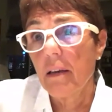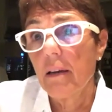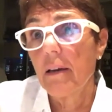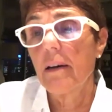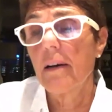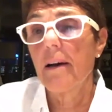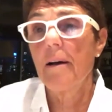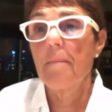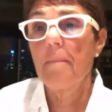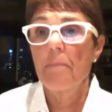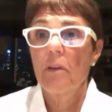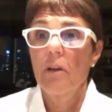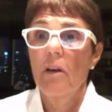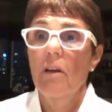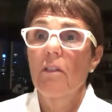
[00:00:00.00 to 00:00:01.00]
Um,
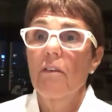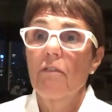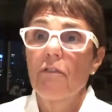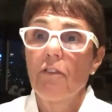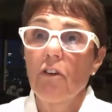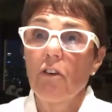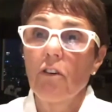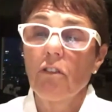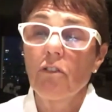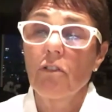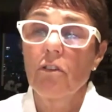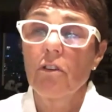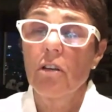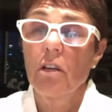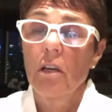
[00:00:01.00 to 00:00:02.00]
you know, the
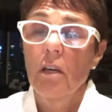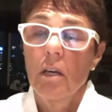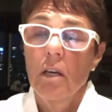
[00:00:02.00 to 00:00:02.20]
first